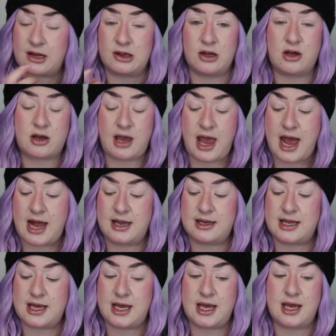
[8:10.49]
look at
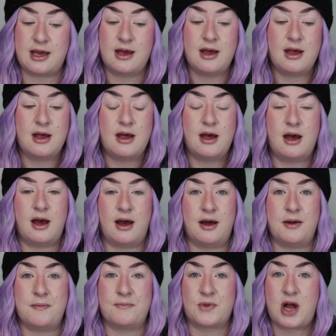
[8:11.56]
the
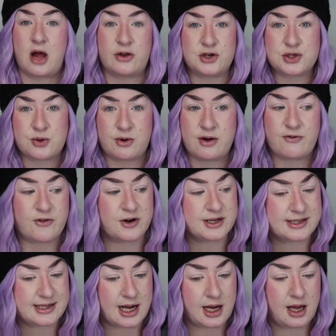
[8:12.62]
color story for a
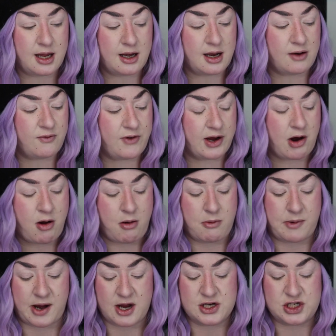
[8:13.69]
second and figure out
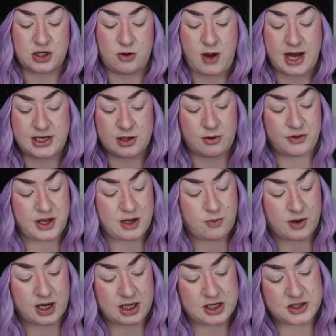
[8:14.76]
what we're going to do. I don't think
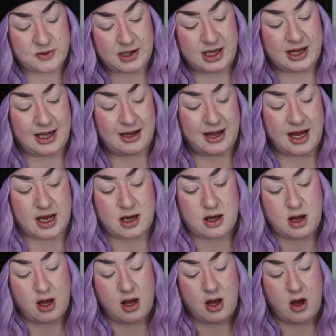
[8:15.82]
we're going to do anything like
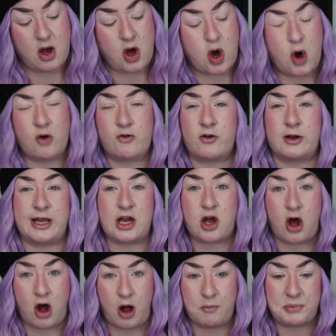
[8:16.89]
overly
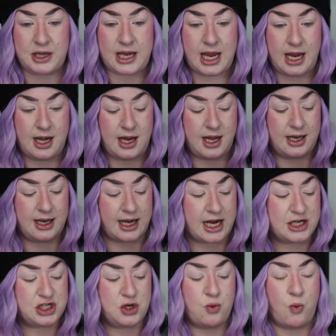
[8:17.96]
complicated. Like
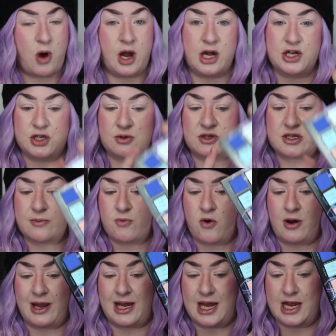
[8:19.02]
I do want to do some
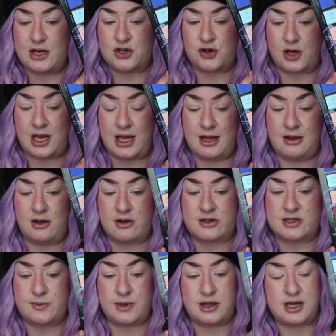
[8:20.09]
more like intricate
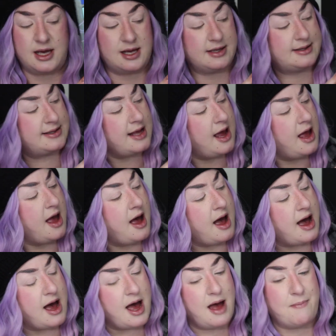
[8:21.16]
looks with this,
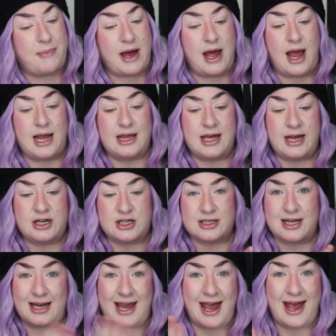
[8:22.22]
but I think
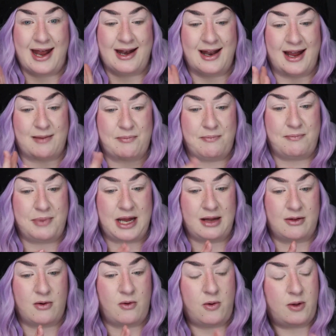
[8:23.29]
just again, like
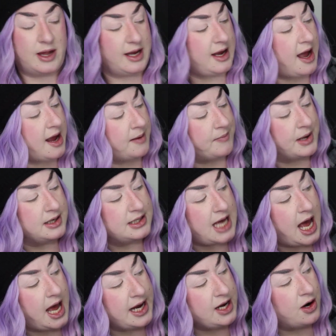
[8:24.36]
being the whole like I'm
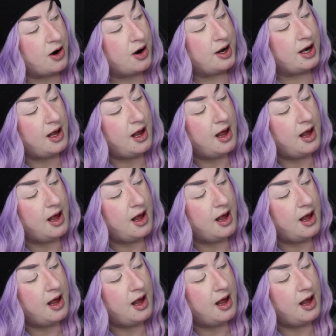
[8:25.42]
tired